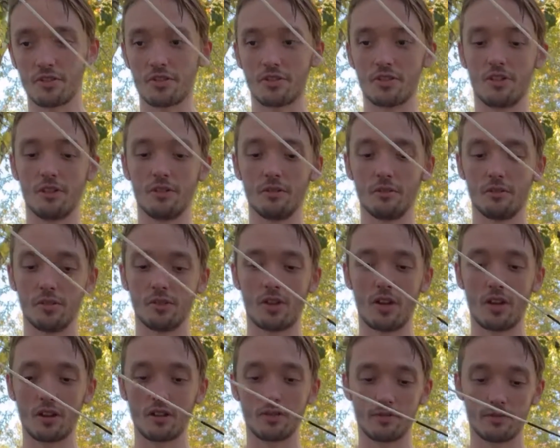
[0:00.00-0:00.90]
so a
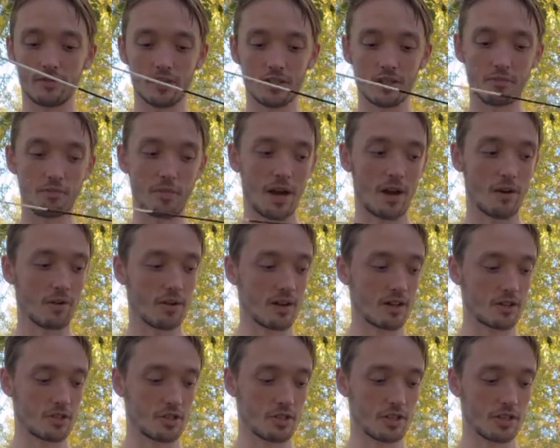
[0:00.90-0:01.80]
lot of the power
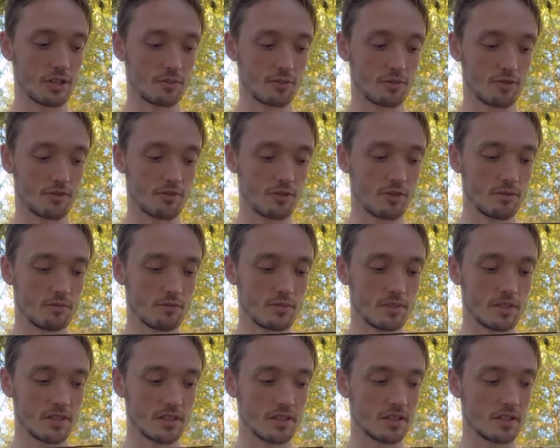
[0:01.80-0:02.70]
actually comes
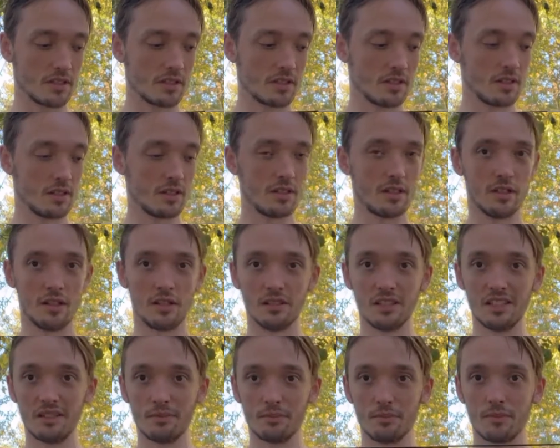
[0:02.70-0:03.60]
from the
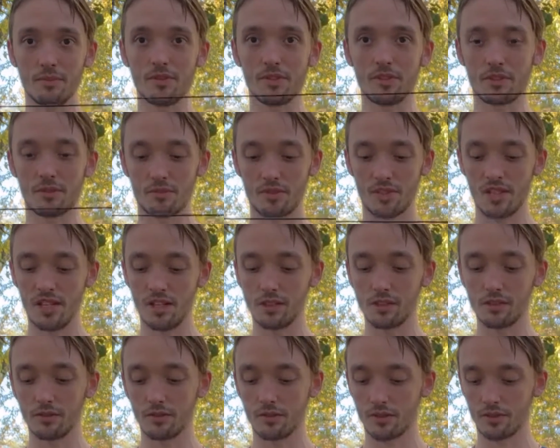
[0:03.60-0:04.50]
limbs
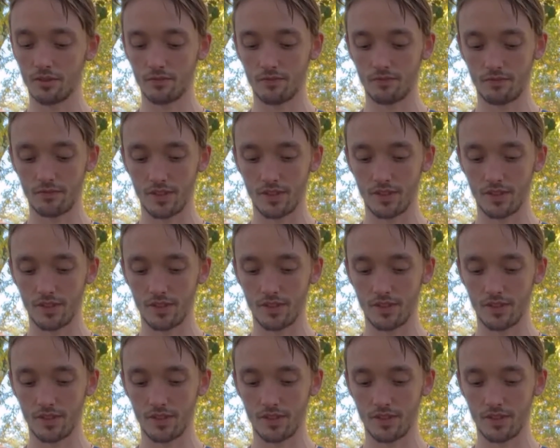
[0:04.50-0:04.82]
themselves,